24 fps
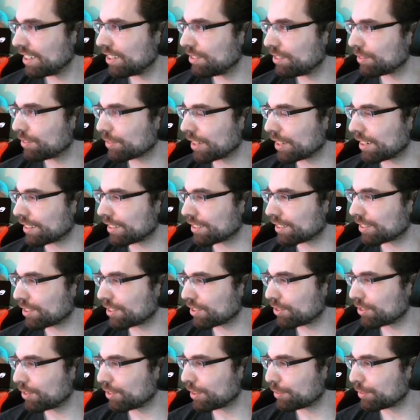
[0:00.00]
got
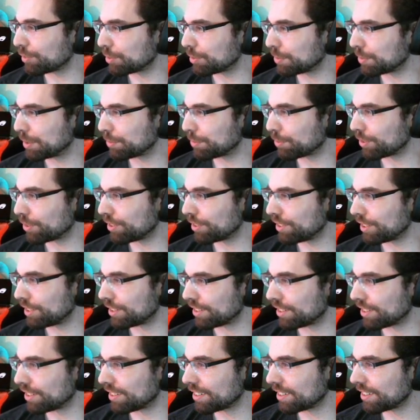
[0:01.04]
quite a few people in
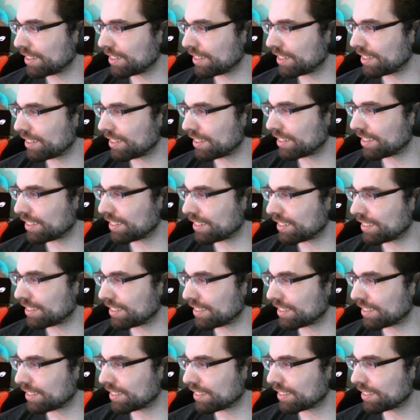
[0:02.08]
here.
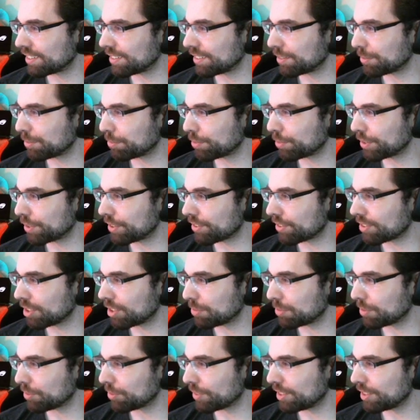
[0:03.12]
Please tell
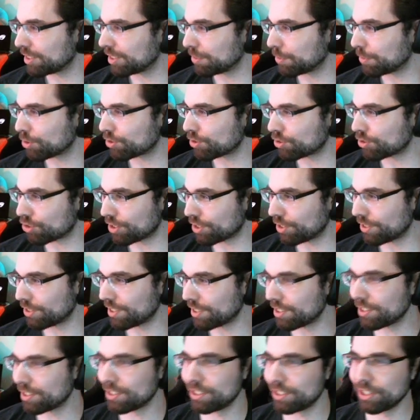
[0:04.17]
me random mission
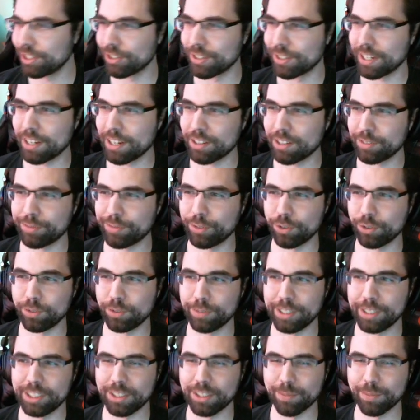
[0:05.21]
generator. No, not a full
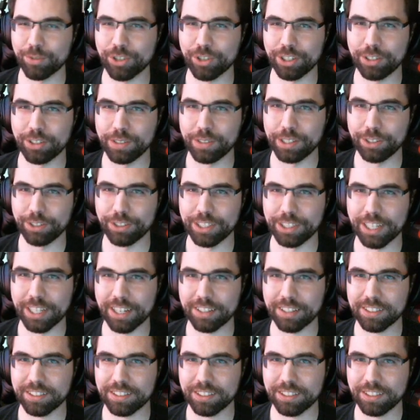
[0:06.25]
random generator
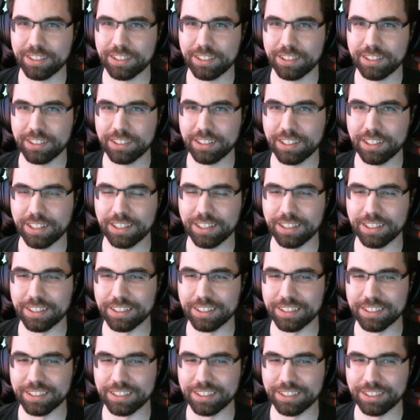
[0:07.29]
yet.
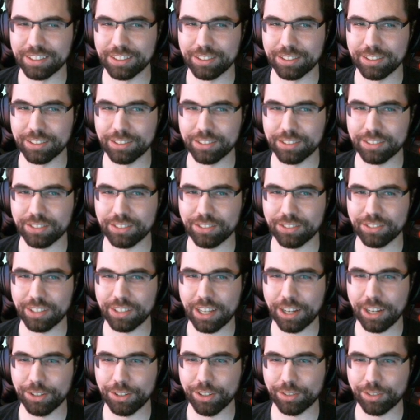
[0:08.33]

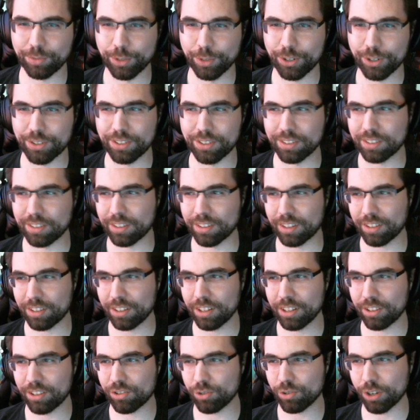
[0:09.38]
How this works, it's
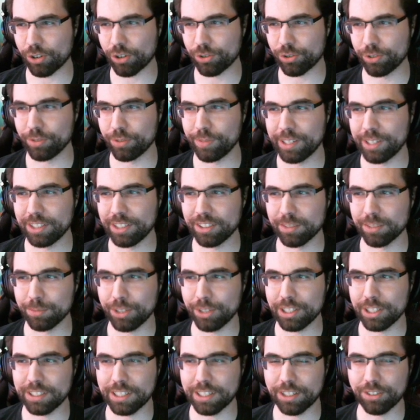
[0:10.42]
a structured random
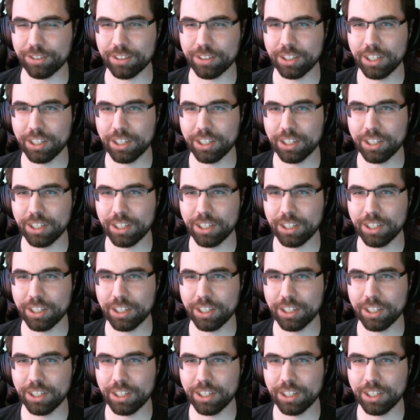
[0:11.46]
right now,